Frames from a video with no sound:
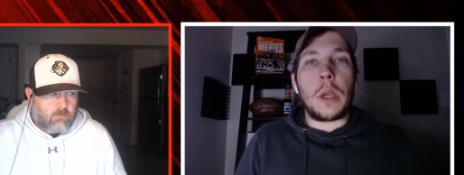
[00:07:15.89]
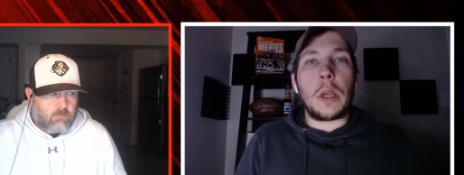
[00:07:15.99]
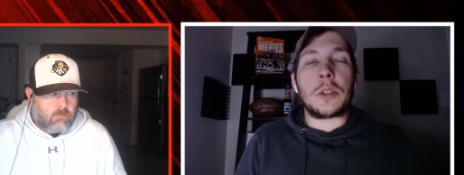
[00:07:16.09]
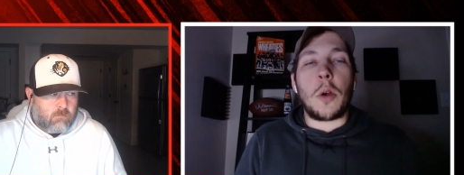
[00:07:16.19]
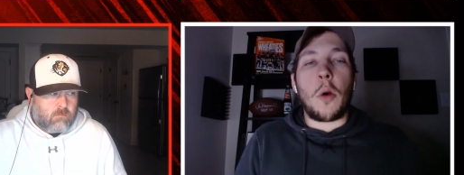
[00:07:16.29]

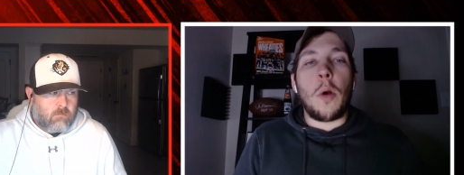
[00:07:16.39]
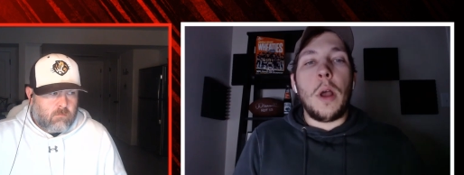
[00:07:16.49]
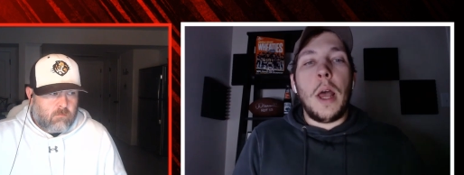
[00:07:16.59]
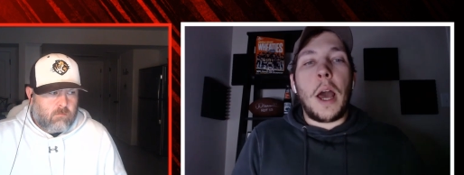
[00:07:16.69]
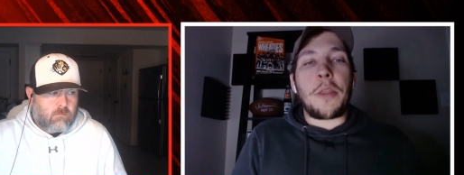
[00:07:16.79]
Speaker 1: week,
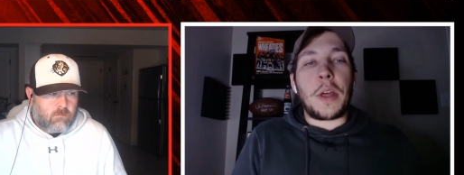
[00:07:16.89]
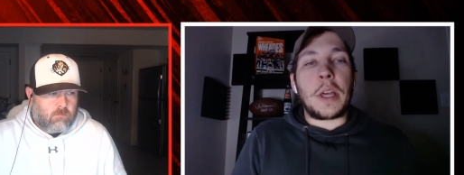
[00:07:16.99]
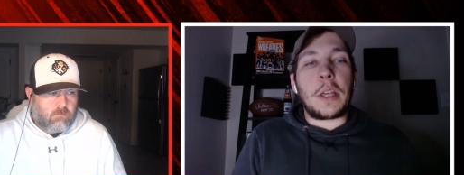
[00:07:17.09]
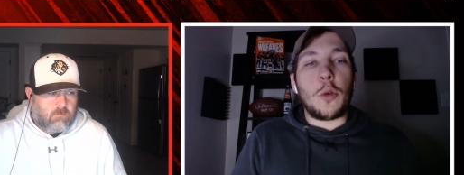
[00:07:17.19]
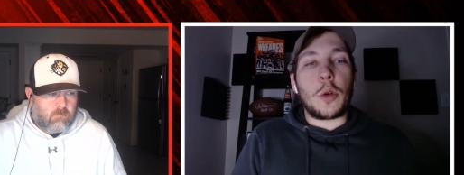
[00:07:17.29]
so I
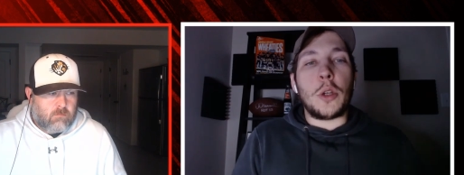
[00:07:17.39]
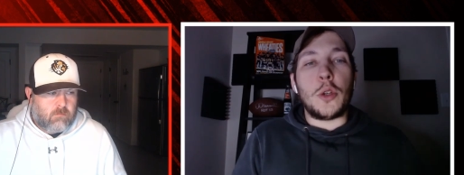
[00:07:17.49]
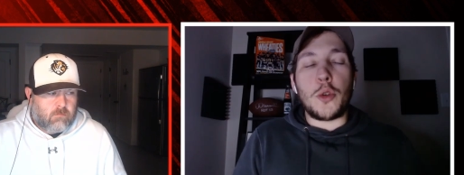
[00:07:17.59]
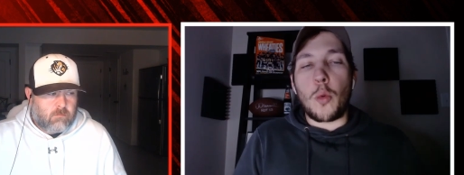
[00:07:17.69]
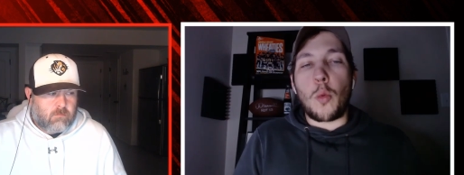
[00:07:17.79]
think you
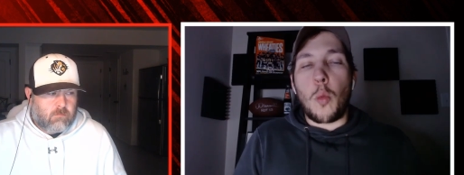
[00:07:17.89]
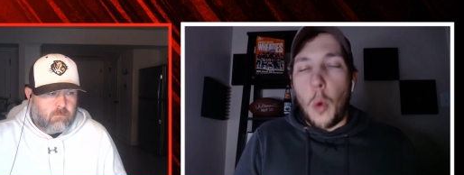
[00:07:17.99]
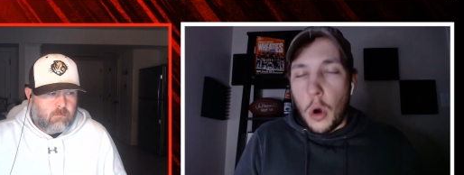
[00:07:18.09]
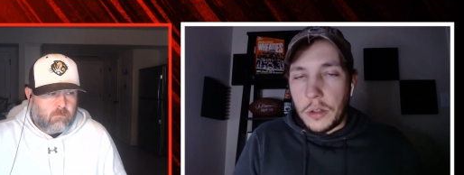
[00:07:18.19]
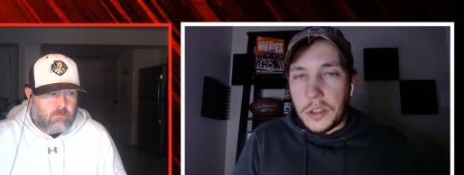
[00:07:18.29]
could do
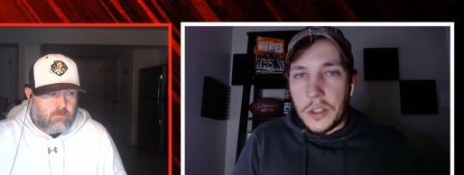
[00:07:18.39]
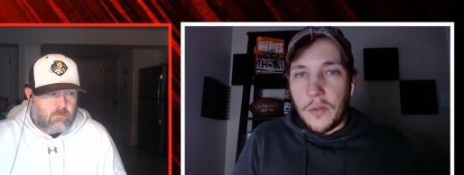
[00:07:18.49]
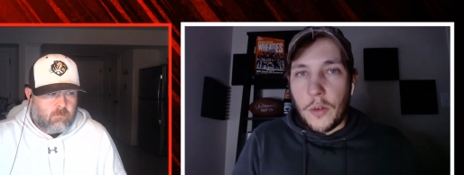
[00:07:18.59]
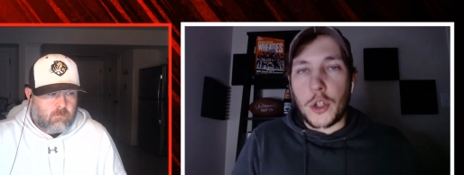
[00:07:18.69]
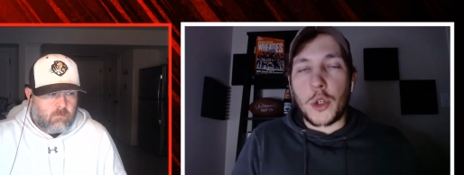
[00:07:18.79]

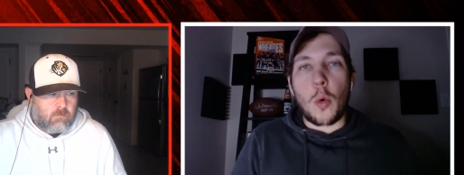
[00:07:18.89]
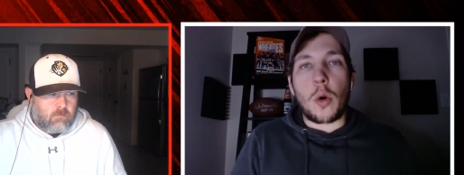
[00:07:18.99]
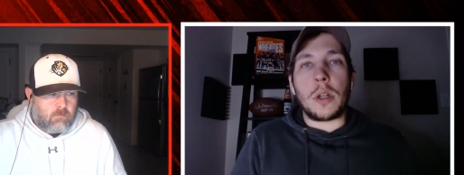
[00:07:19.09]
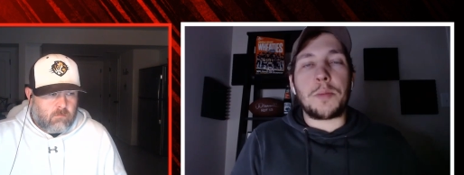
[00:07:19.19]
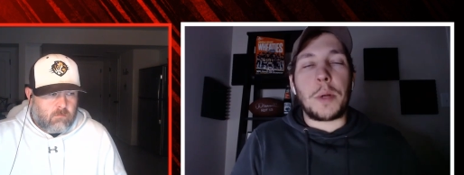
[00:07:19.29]
worse for
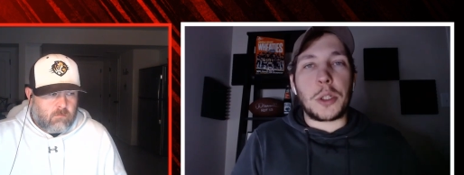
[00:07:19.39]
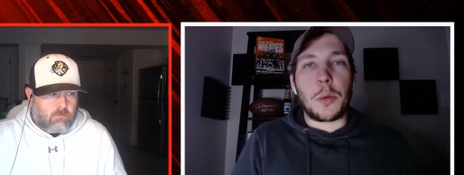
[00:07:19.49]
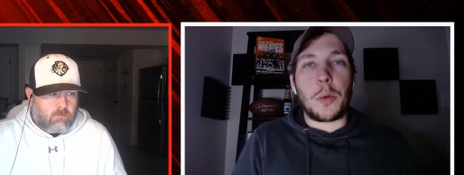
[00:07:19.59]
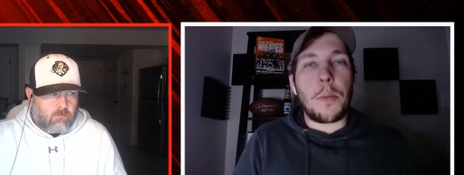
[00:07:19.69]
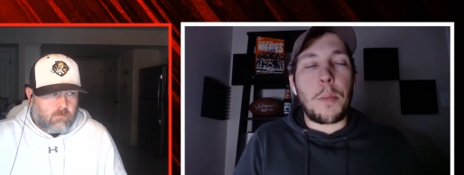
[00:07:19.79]
sure, and
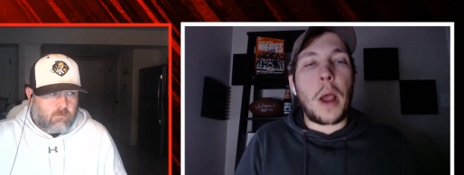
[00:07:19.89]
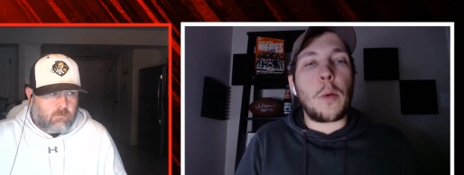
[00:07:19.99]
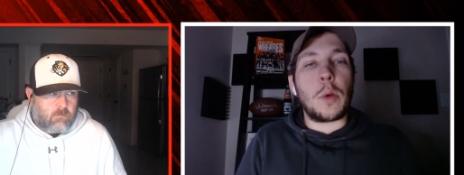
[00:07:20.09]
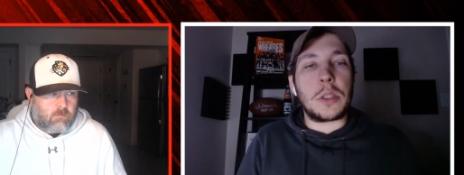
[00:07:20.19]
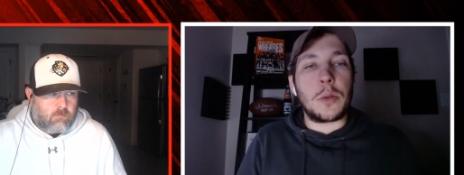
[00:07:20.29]
especially with the
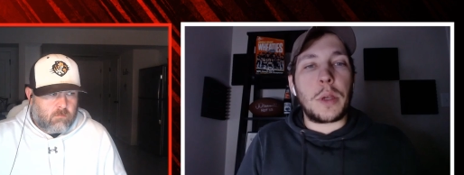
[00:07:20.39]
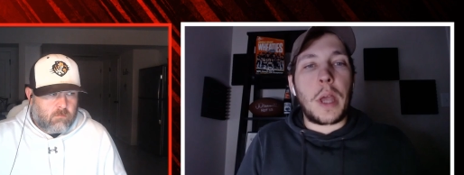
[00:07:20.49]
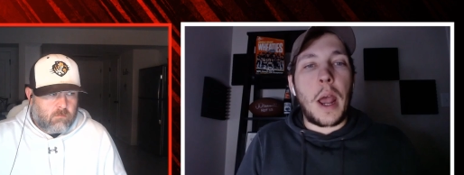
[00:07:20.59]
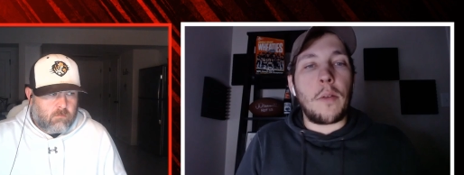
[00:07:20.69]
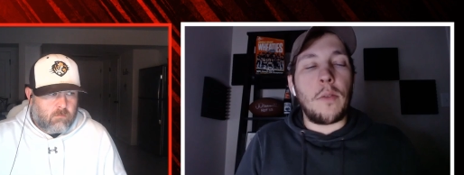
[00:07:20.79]
bye weeks that
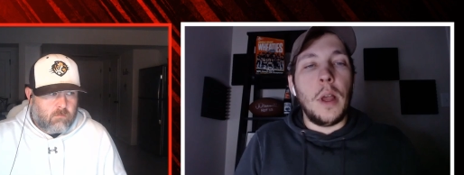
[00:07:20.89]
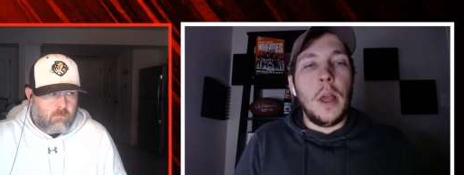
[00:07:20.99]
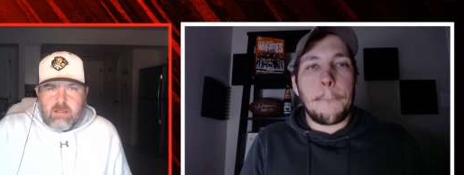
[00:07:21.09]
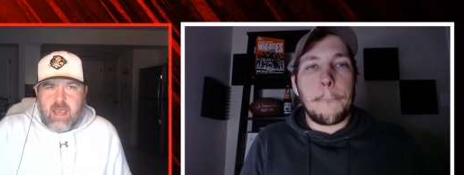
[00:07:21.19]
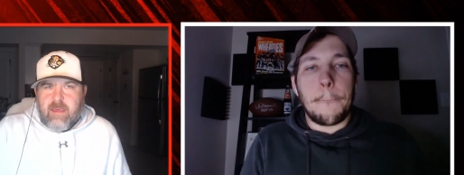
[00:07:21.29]
we have.
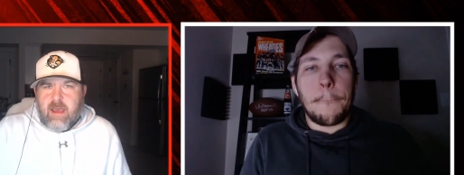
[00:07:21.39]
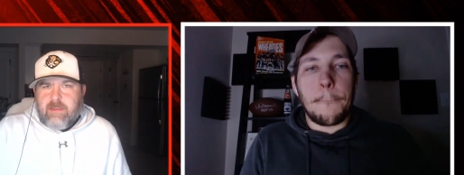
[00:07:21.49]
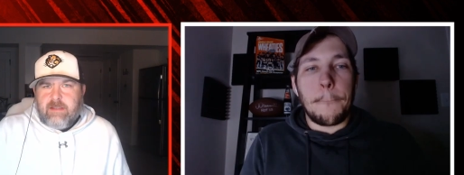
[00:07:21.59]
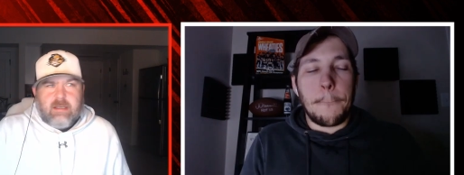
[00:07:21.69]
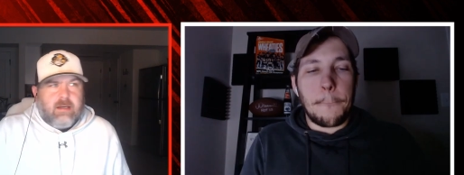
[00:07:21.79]
Speaker 2: Yeah,
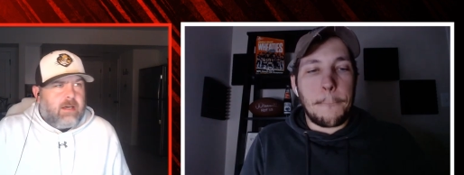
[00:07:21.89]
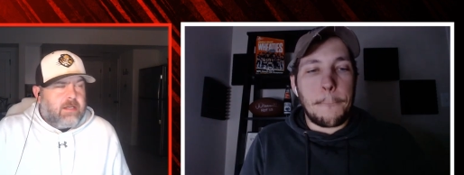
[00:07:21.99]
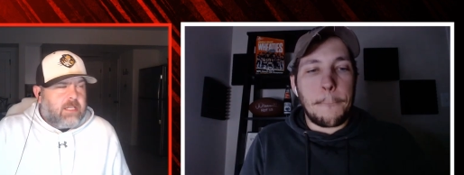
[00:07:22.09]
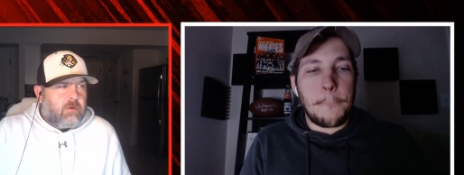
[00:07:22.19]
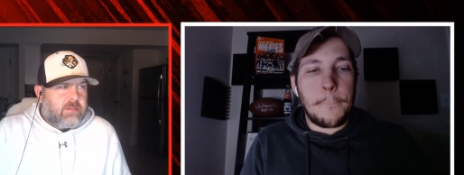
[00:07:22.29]
I think, you
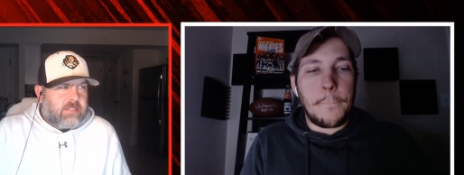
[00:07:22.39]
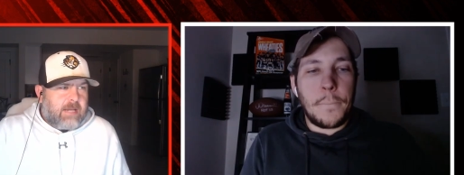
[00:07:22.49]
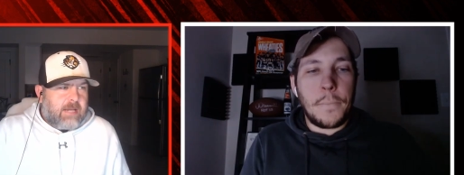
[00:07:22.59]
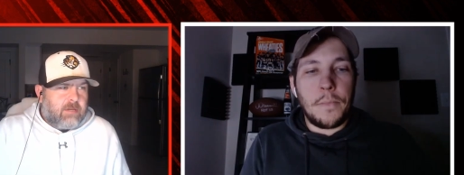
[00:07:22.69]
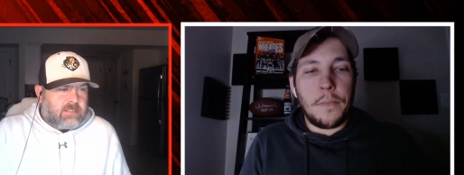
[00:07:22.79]
know,
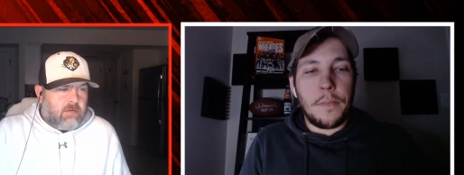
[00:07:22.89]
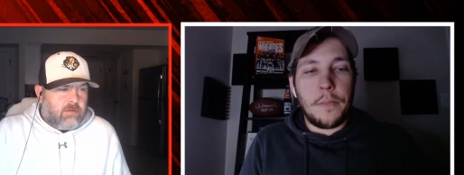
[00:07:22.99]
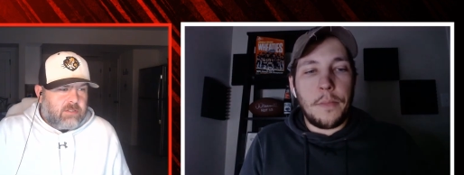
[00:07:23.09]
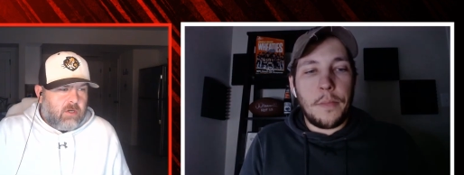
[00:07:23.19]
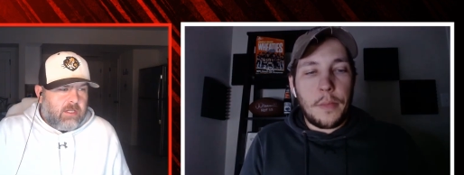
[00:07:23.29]
with Dak
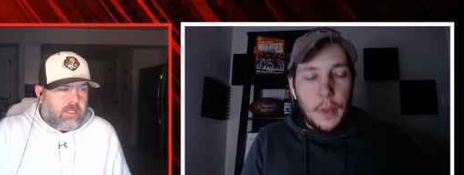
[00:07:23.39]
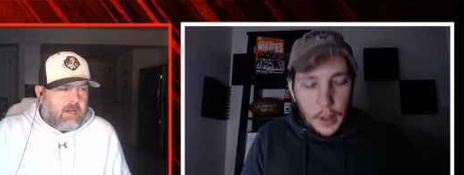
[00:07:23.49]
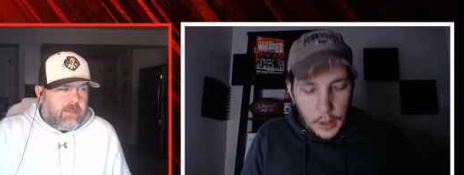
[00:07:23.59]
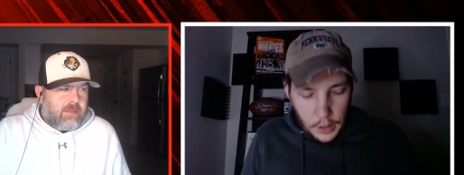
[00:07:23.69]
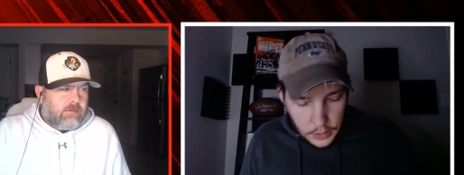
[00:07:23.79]
Prescott
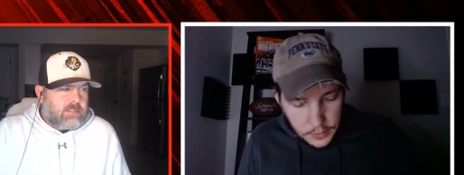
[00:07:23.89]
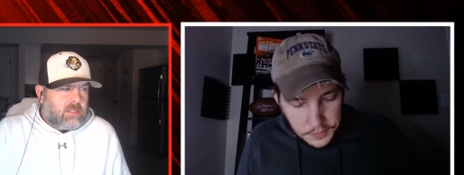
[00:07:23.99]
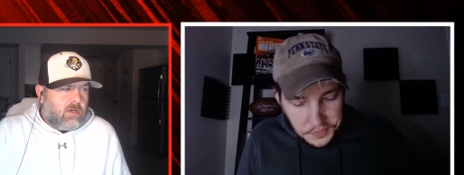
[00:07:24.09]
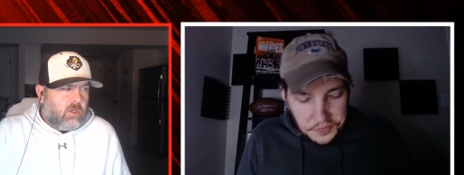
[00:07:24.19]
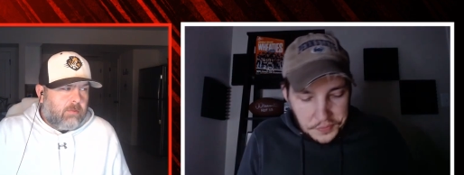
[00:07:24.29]
returning, you know, I think
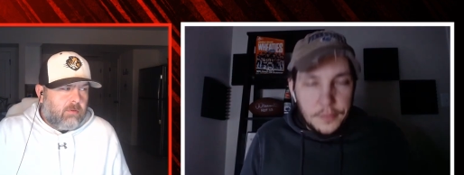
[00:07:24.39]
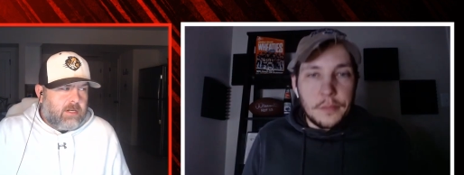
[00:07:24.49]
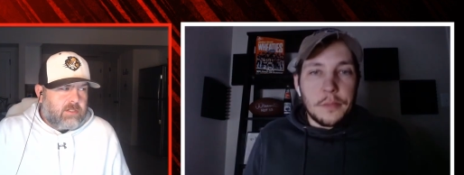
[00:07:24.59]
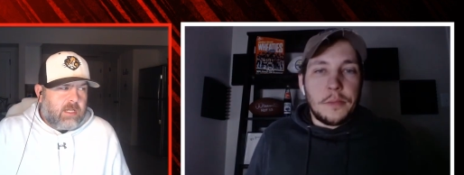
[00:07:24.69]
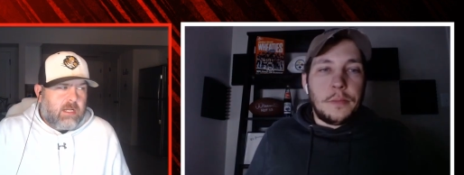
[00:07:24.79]
we saw
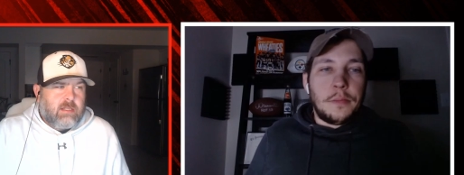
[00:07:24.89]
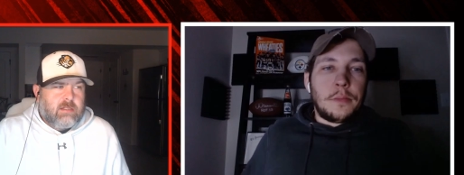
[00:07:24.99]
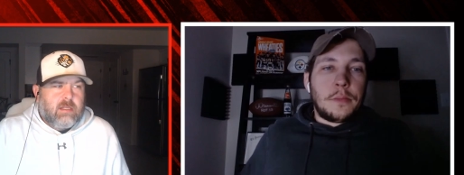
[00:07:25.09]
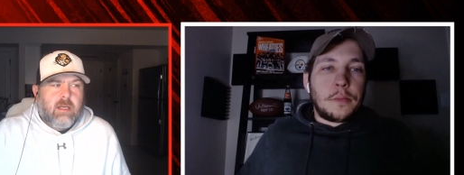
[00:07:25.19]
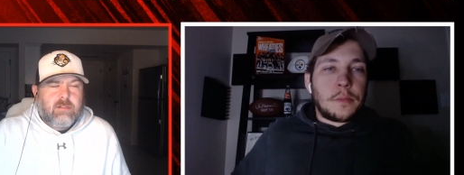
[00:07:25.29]
Cooper Rush kind
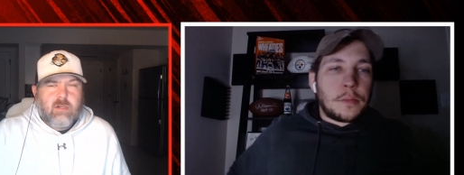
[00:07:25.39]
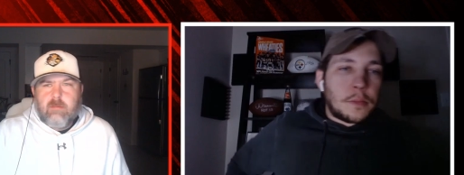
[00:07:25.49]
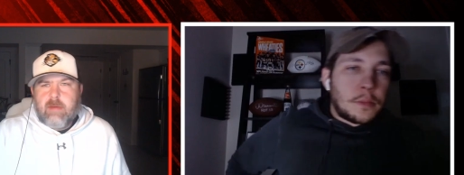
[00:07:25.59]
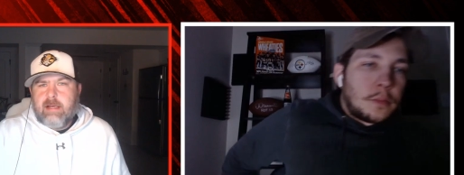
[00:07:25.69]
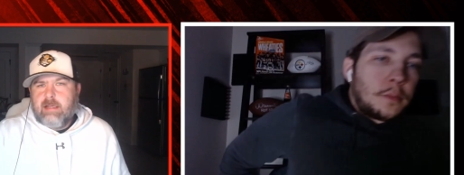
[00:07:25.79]
of
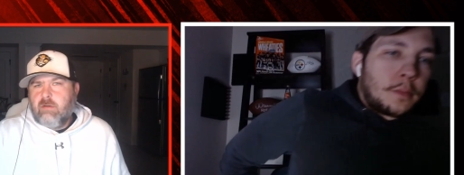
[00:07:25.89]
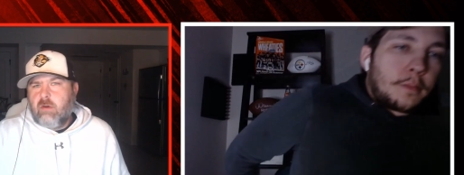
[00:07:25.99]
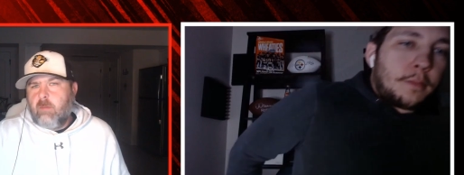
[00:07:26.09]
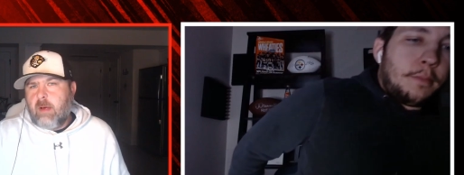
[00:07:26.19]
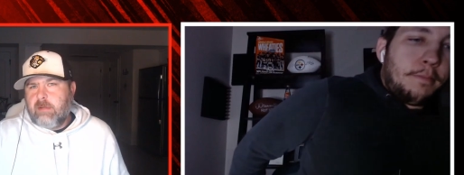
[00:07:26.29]
turn back into a